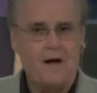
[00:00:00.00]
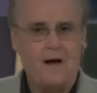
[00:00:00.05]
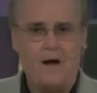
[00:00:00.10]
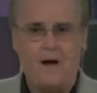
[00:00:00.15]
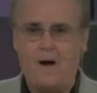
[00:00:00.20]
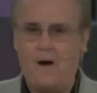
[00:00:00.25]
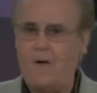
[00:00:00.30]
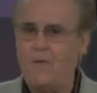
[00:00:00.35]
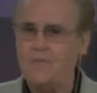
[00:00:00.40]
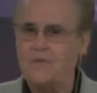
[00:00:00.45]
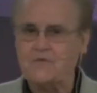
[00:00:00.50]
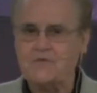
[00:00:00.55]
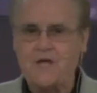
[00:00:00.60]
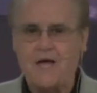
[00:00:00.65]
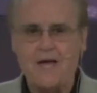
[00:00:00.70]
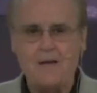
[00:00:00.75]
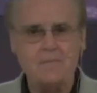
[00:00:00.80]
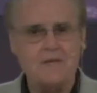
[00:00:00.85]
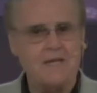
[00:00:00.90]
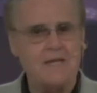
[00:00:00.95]
All the
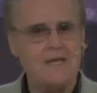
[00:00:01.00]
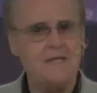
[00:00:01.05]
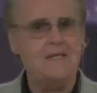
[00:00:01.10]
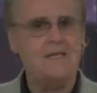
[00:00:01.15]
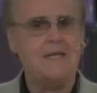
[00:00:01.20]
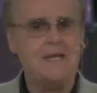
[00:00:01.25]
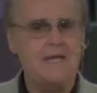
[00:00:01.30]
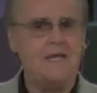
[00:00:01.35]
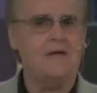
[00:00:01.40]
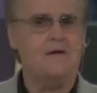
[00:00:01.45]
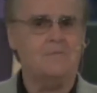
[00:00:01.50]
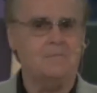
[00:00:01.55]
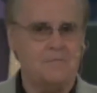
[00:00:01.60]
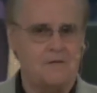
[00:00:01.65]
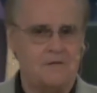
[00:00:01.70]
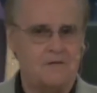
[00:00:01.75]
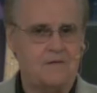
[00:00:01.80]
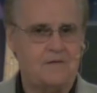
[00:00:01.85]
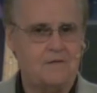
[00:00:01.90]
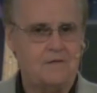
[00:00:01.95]
time in Him
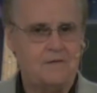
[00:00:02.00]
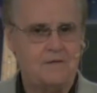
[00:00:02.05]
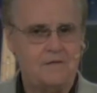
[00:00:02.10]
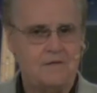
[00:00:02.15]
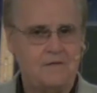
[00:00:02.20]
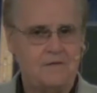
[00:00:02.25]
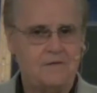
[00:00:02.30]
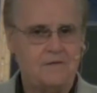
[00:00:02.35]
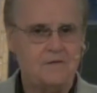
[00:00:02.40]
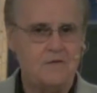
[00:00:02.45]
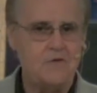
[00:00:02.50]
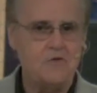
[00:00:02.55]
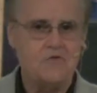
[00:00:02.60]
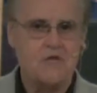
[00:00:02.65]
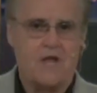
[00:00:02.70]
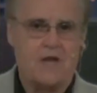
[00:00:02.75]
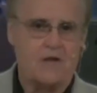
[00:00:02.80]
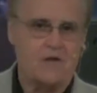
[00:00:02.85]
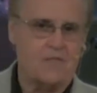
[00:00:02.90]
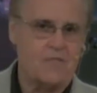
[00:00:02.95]
you
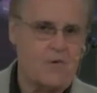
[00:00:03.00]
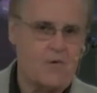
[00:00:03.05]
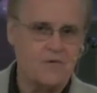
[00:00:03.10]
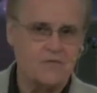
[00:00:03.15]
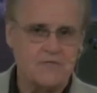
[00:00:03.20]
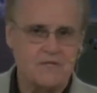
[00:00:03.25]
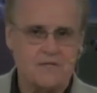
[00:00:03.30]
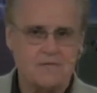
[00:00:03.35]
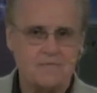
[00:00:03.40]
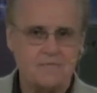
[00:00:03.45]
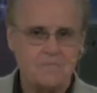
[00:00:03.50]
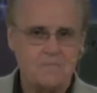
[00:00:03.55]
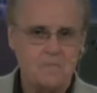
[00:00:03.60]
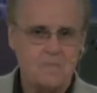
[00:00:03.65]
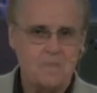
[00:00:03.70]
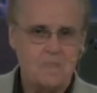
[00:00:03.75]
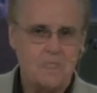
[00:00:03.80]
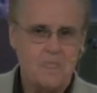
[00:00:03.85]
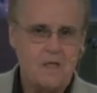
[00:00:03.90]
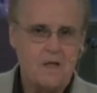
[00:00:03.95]
take authority.
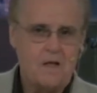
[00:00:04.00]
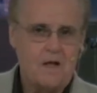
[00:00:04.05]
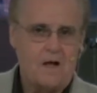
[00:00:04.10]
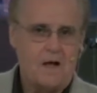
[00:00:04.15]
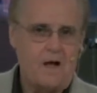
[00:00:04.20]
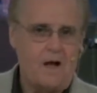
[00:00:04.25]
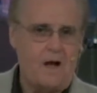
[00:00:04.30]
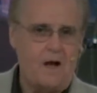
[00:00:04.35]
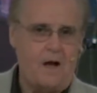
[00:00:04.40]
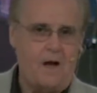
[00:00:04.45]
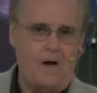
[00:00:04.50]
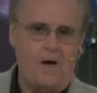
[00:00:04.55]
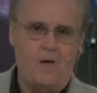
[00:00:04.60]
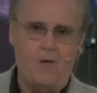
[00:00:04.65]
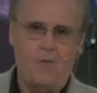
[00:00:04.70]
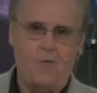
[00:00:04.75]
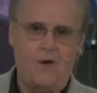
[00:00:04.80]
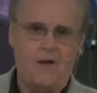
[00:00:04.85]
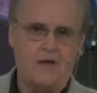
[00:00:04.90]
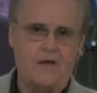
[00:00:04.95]

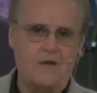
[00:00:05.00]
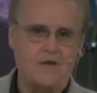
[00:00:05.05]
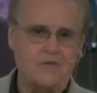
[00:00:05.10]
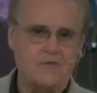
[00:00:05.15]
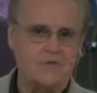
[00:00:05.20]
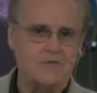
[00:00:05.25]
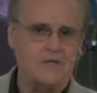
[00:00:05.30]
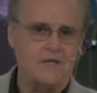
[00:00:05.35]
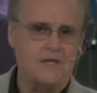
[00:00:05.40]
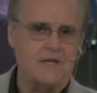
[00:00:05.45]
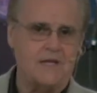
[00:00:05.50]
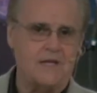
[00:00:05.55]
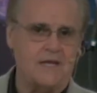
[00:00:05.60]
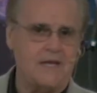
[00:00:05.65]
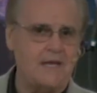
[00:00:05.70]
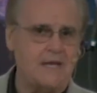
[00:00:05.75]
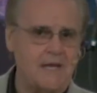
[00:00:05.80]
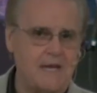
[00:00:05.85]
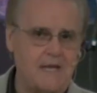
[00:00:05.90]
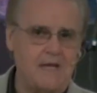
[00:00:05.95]
Always
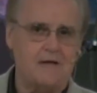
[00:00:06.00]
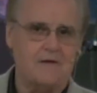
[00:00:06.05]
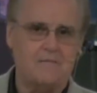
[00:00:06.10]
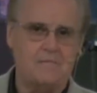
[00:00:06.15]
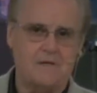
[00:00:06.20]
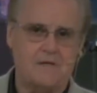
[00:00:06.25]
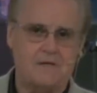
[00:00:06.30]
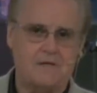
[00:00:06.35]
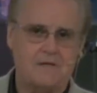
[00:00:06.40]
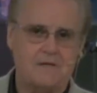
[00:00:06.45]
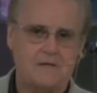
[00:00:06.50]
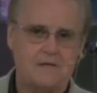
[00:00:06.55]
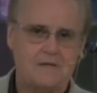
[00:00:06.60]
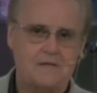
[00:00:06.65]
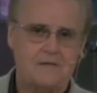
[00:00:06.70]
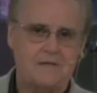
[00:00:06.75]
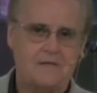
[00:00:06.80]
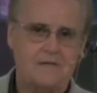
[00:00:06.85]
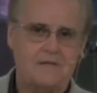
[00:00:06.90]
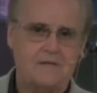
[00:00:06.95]
in Him
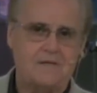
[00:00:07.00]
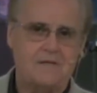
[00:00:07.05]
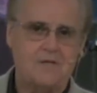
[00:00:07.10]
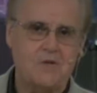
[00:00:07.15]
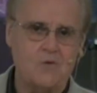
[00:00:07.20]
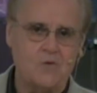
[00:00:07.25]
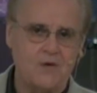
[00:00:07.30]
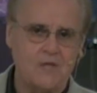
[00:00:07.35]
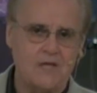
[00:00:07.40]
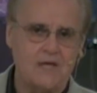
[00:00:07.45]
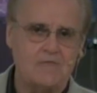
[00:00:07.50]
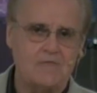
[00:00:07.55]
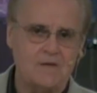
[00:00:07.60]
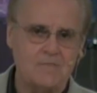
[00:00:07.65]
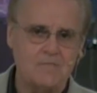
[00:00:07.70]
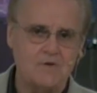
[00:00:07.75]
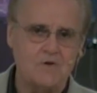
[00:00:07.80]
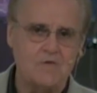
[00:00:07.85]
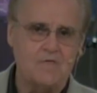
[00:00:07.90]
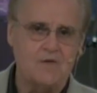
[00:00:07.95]
you live
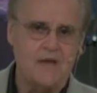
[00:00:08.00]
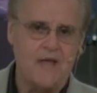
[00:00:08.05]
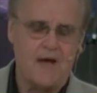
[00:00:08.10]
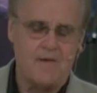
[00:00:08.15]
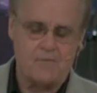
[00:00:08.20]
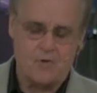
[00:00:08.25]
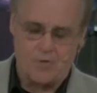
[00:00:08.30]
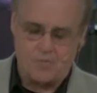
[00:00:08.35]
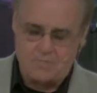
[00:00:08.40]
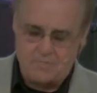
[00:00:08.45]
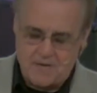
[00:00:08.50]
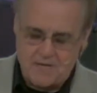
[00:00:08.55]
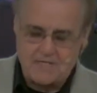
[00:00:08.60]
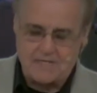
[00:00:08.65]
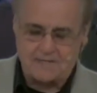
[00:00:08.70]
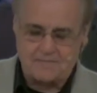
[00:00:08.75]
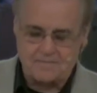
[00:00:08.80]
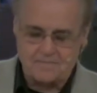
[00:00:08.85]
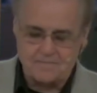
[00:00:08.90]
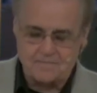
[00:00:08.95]
and move and have your
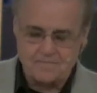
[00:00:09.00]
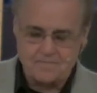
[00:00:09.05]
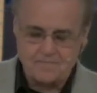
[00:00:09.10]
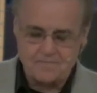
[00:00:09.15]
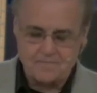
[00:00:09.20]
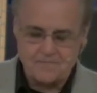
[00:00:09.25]
being.